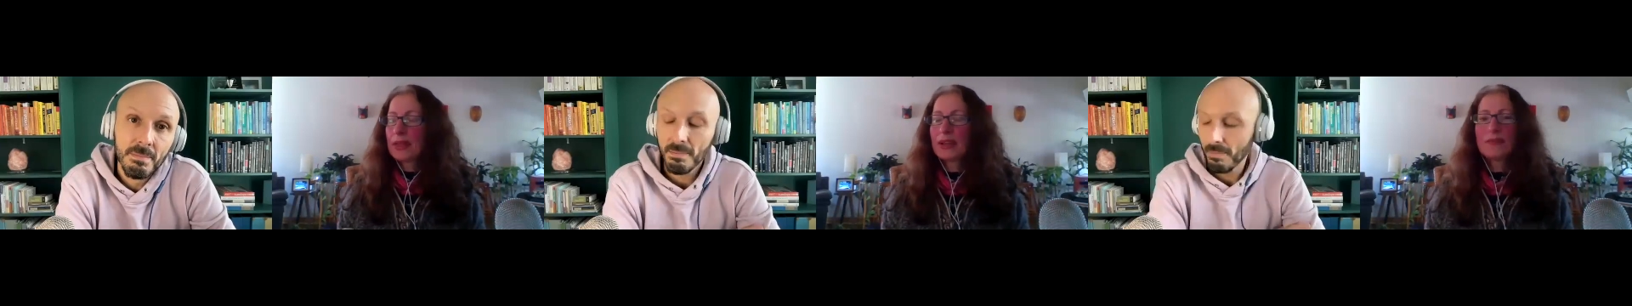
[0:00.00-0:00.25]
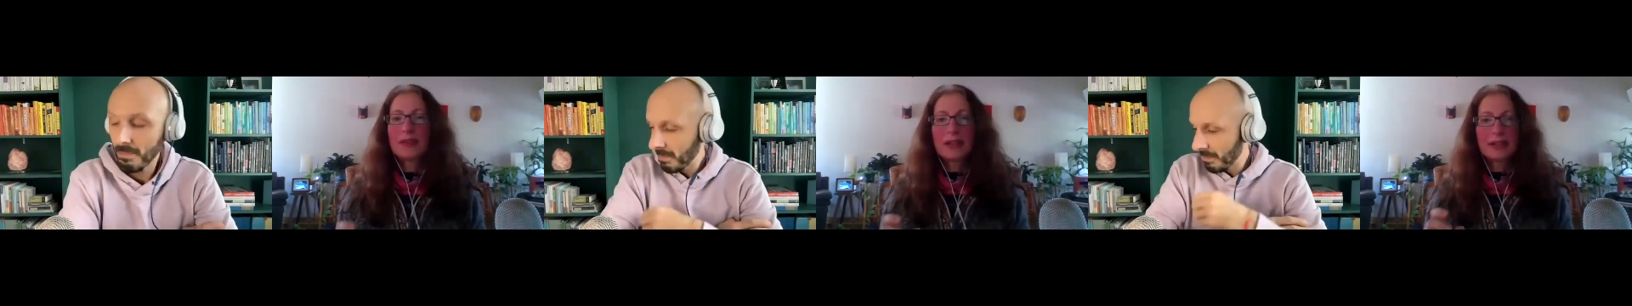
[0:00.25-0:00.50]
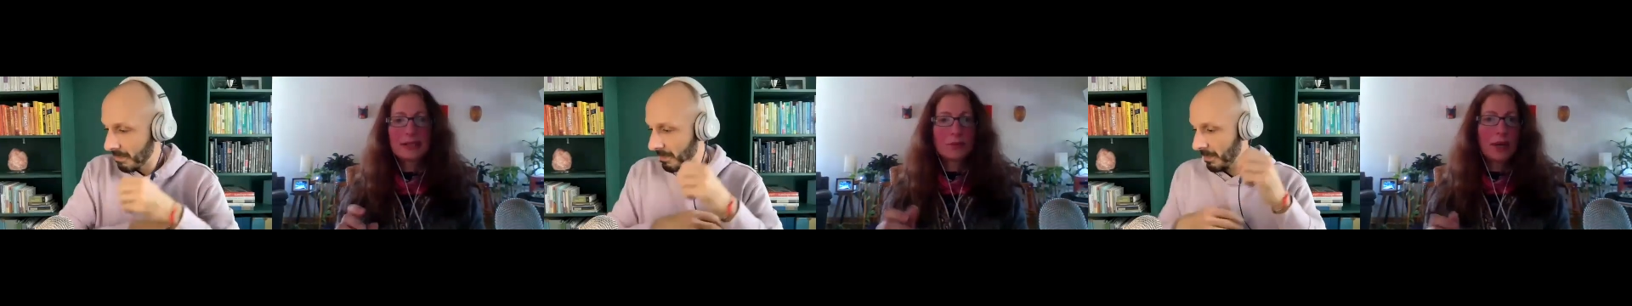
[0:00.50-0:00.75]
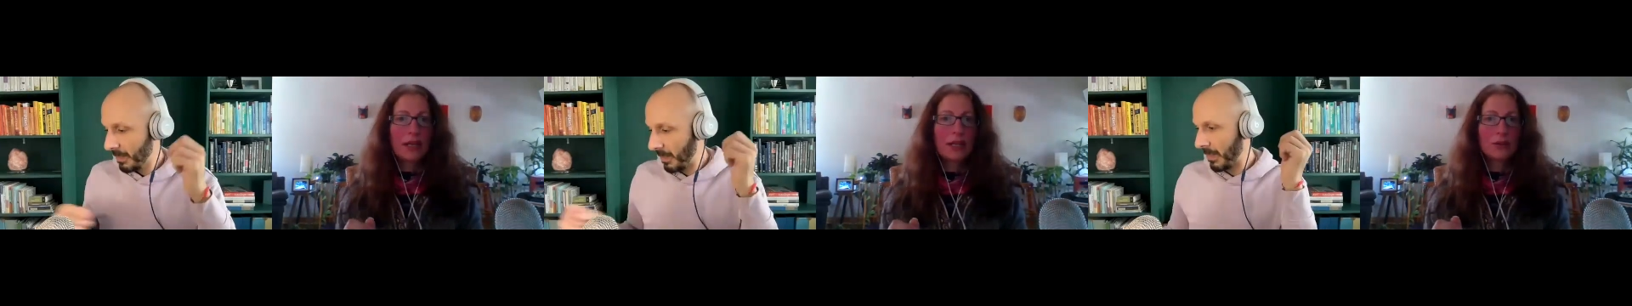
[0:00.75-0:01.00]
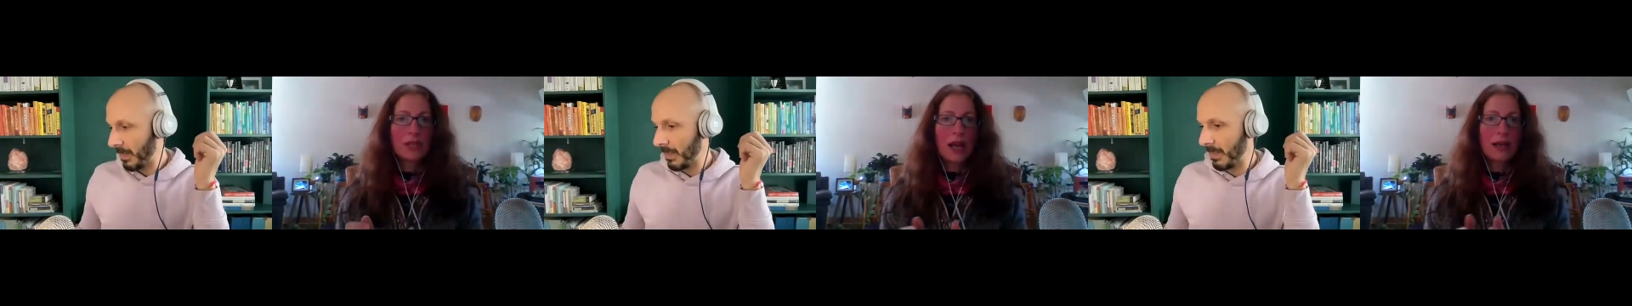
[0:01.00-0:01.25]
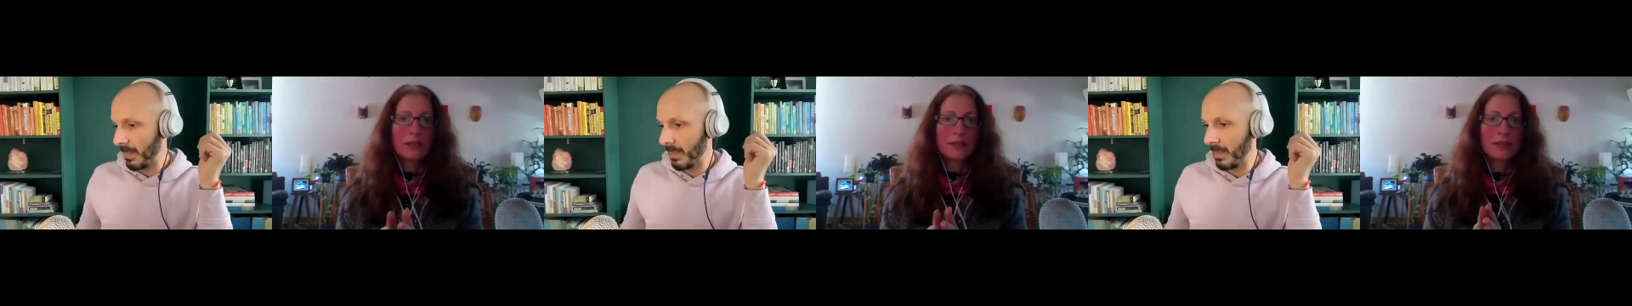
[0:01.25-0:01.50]
Speaker 1: think of it as a radio
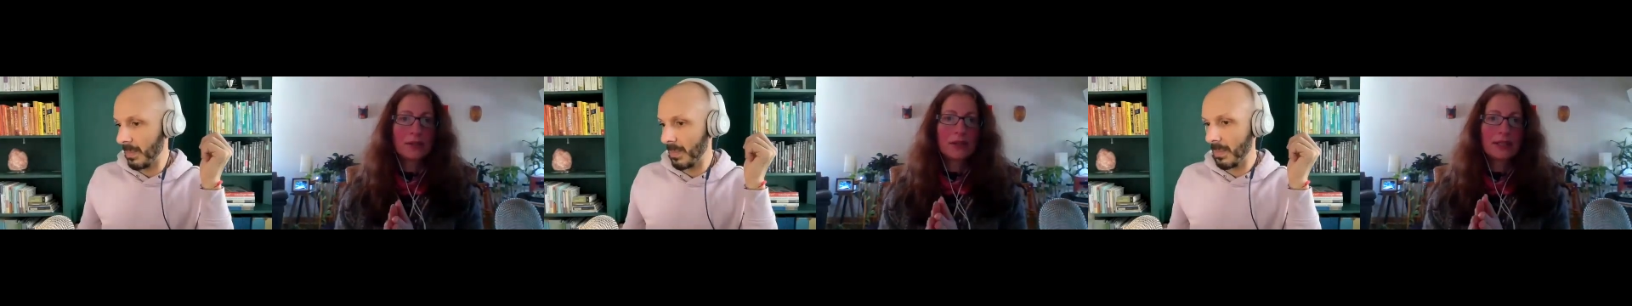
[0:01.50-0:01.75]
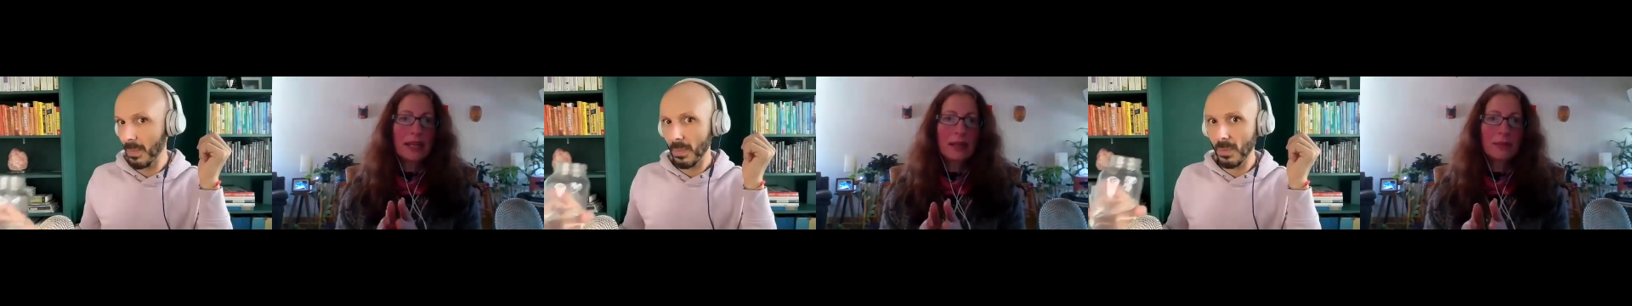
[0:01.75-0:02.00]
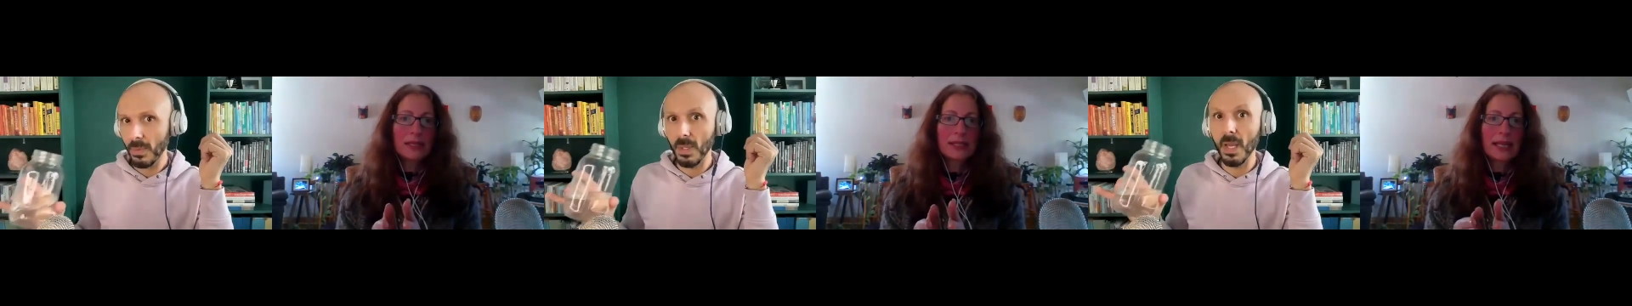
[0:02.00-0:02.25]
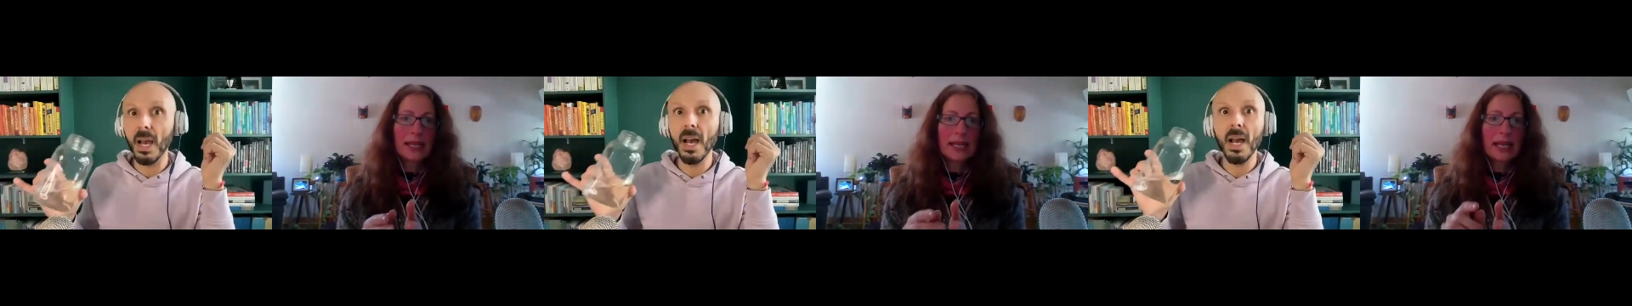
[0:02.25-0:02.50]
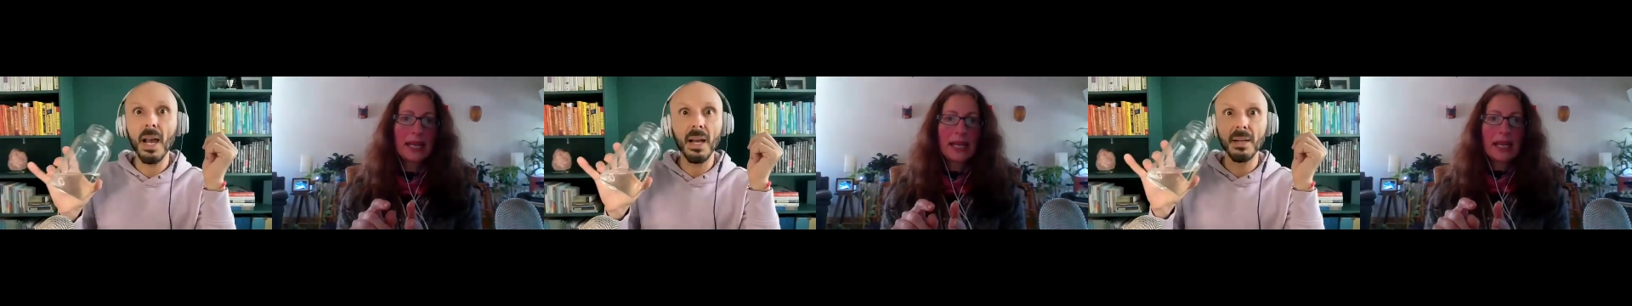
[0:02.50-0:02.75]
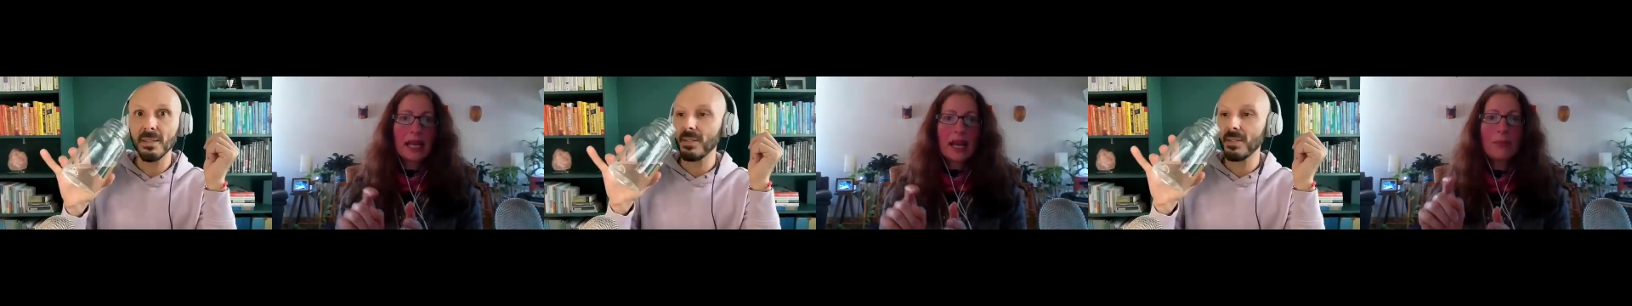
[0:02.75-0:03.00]
dial so the same as like
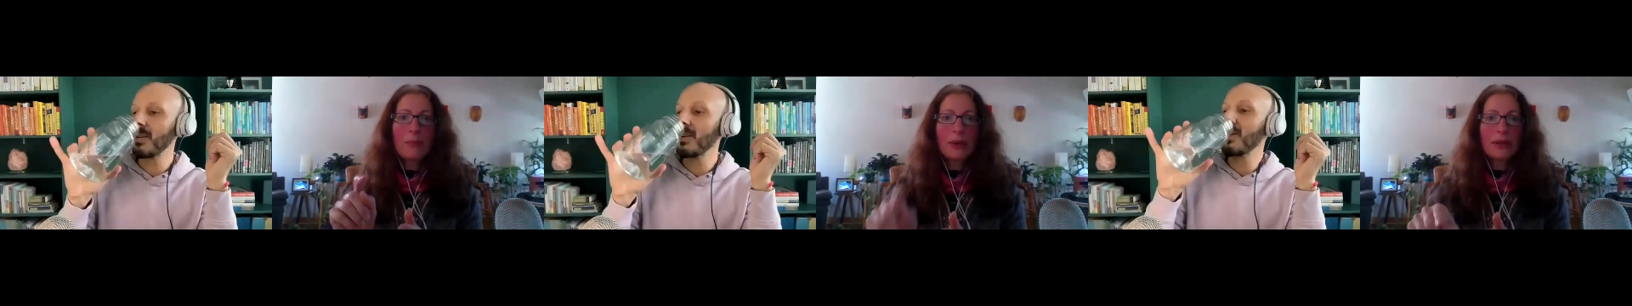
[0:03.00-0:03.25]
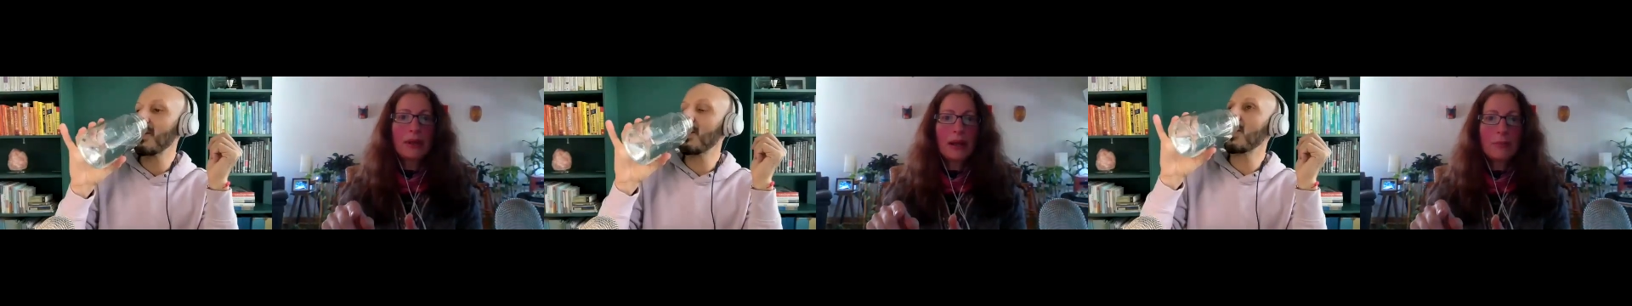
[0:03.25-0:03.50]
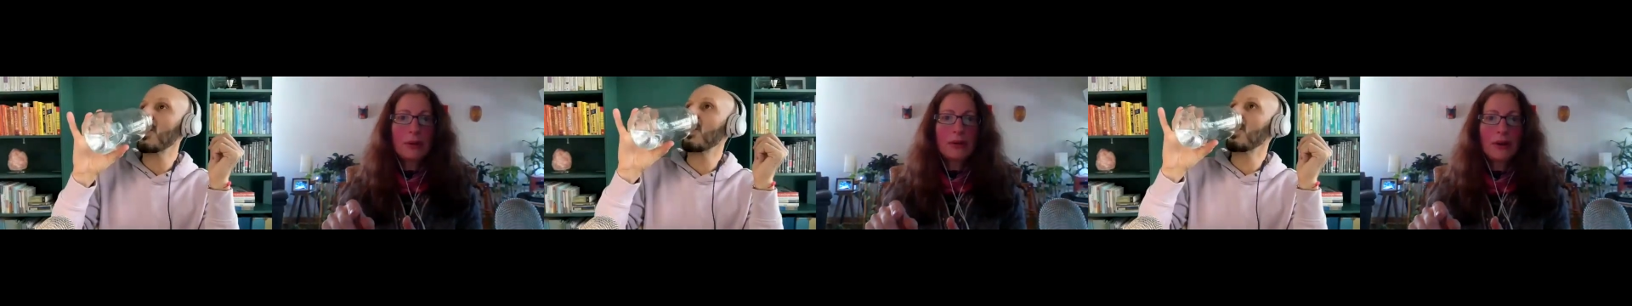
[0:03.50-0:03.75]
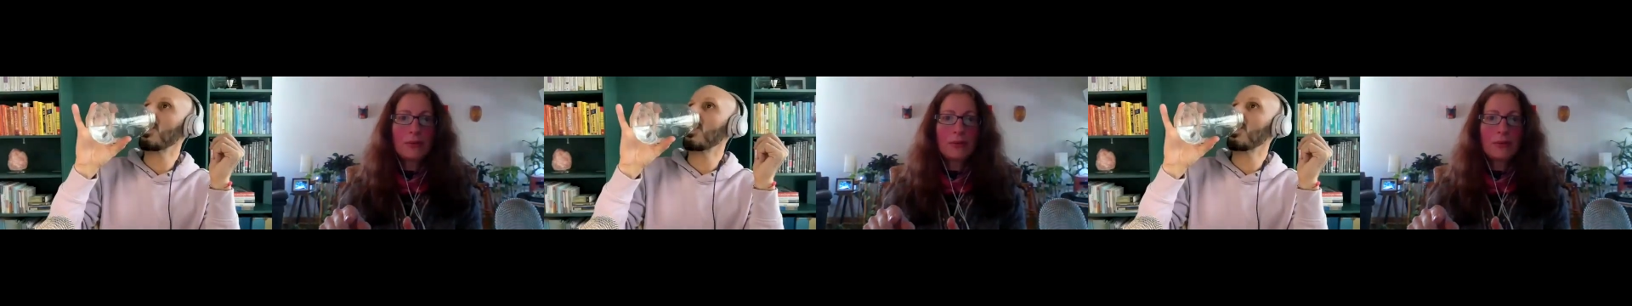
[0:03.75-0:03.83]
I put I put on